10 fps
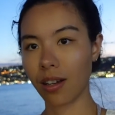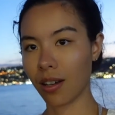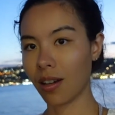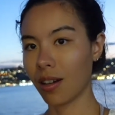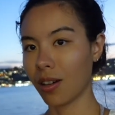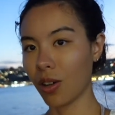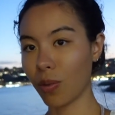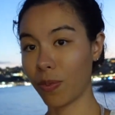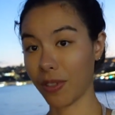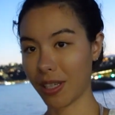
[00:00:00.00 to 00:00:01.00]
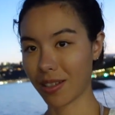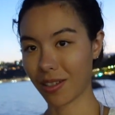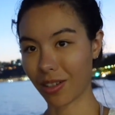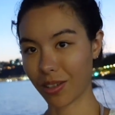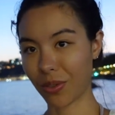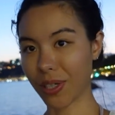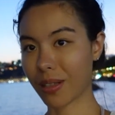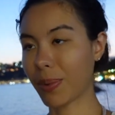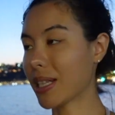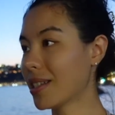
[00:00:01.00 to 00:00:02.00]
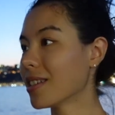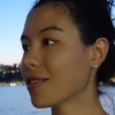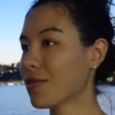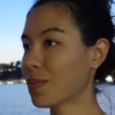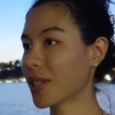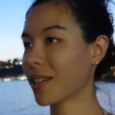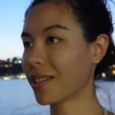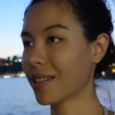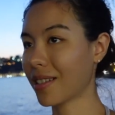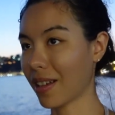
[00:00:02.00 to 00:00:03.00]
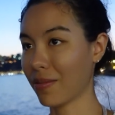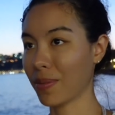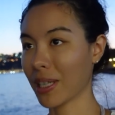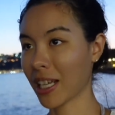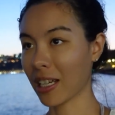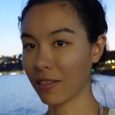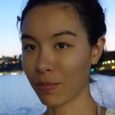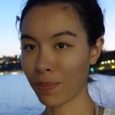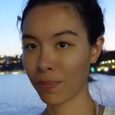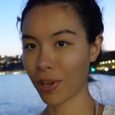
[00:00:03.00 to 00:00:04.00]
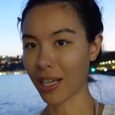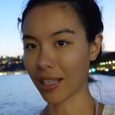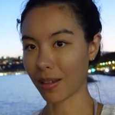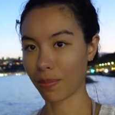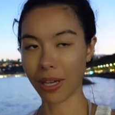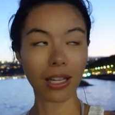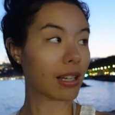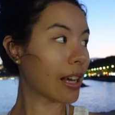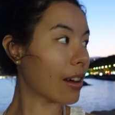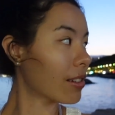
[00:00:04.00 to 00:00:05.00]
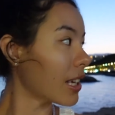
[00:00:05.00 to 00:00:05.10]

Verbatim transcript: Hopefully it's not too expensive because I've been kind of breaking the bank account